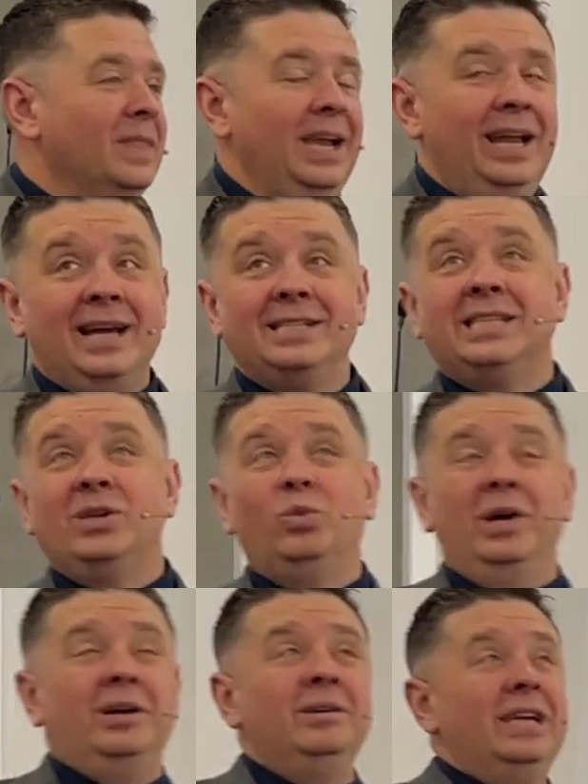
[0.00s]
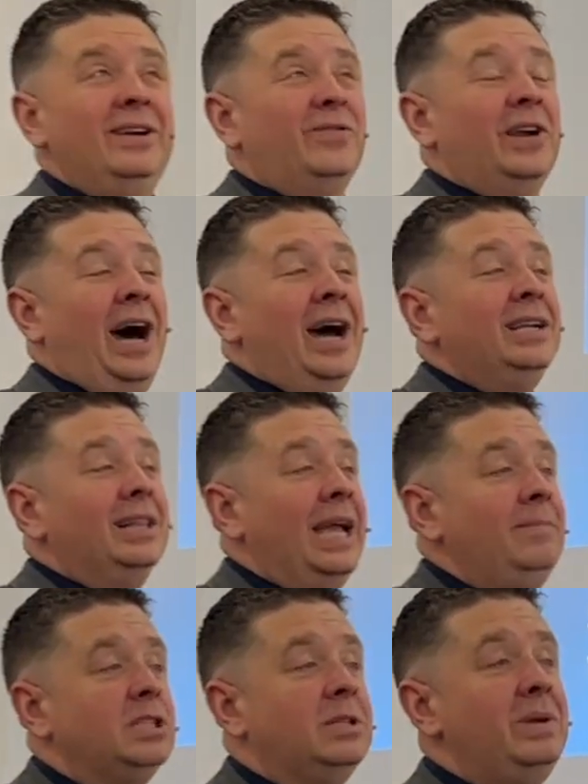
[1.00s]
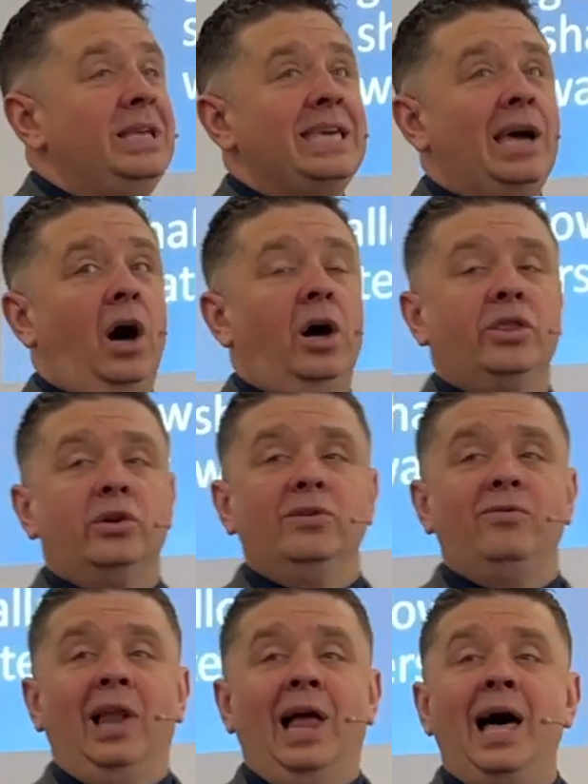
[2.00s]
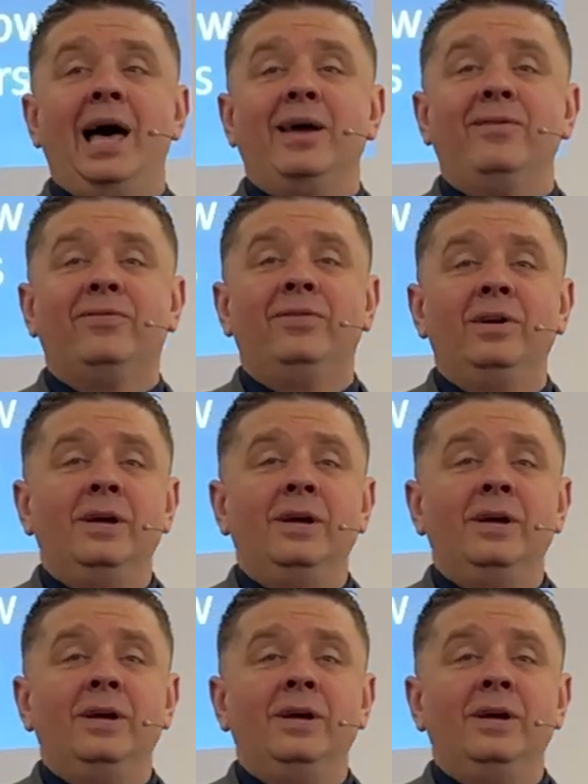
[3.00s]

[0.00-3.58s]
And I said, Well, if God claims to be the author of life,